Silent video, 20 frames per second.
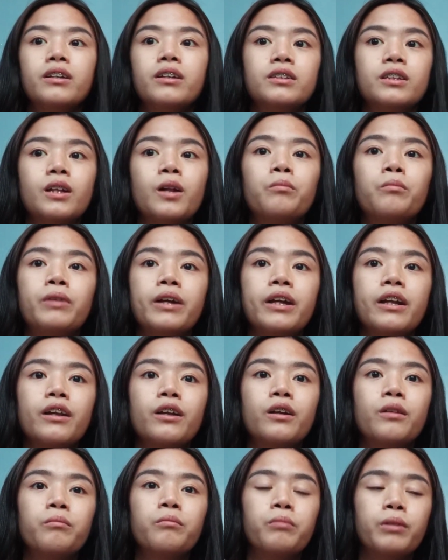
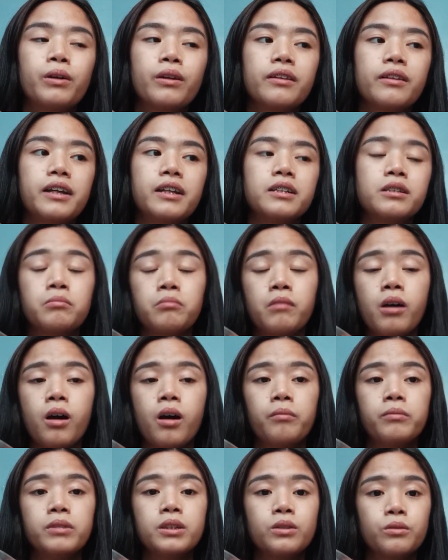celebrating your birthday as a
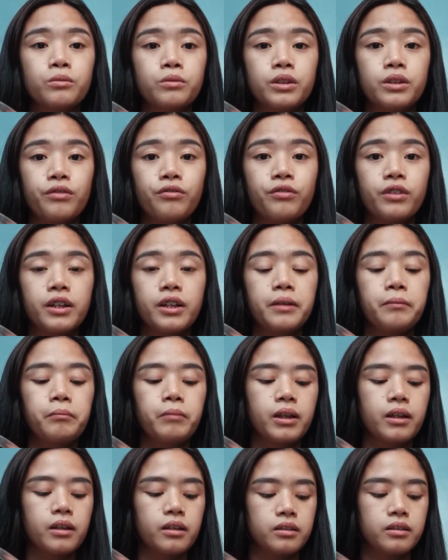mom is so
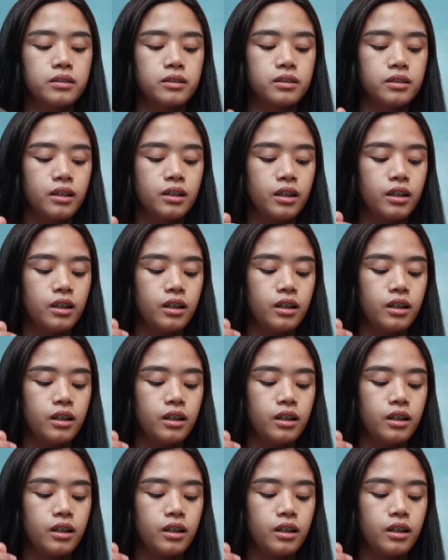different because,